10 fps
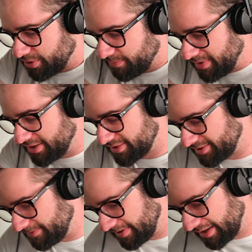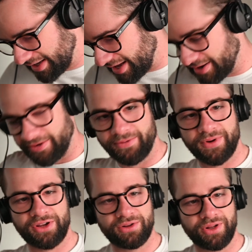Because here,
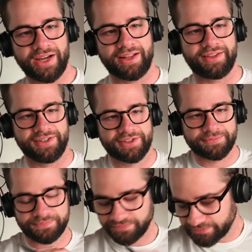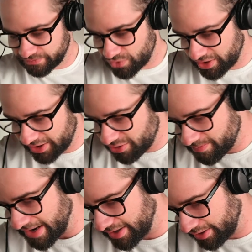when you look at this, you can do
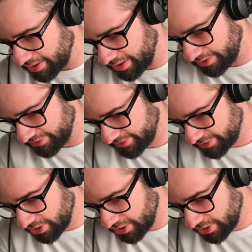many things.